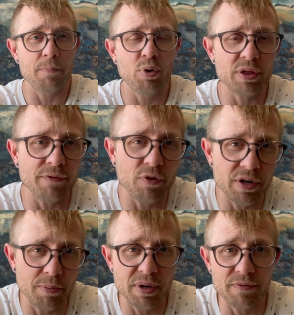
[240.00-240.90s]
put the foot in
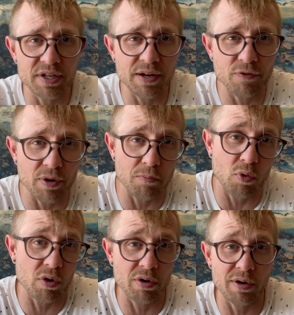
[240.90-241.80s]
a bit of a different,
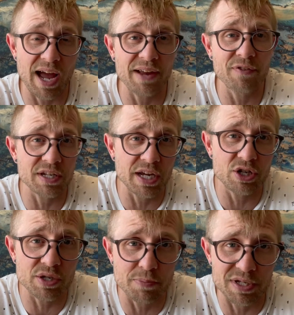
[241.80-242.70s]
more
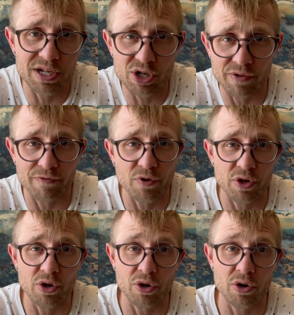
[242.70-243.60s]
advantageous position for
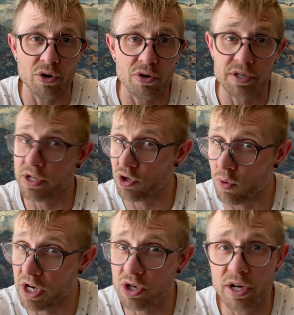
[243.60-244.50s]
your
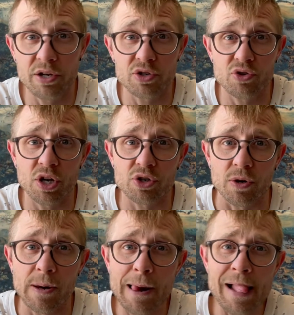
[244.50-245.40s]
situation and your structure.
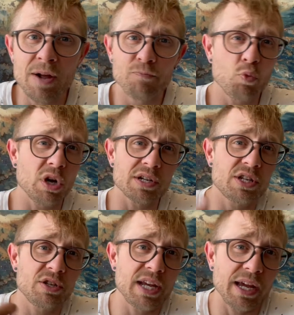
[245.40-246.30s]
Whereas
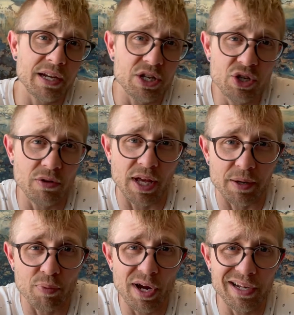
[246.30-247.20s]
you take an issue like
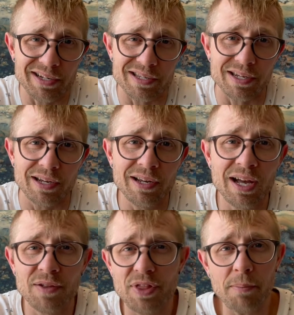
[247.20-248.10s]
pregnancy,
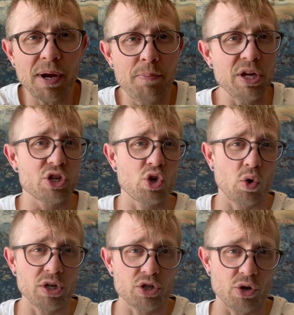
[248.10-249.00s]
that might be a
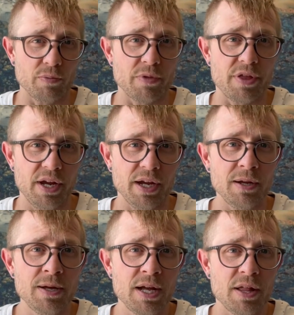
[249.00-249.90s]
short-term
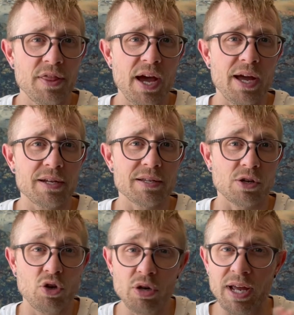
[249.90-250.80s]
thing that
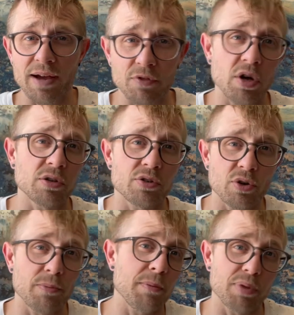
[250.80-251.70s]
could have
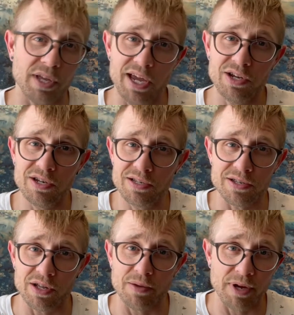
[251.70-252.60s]
long-term implications
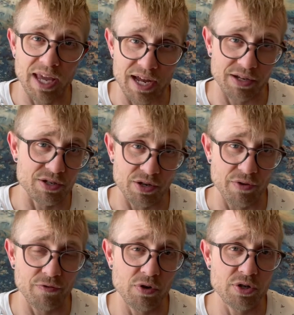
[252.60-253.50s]
on the mechanics of your
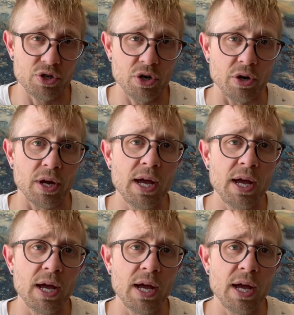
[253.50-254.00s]
foot, sure.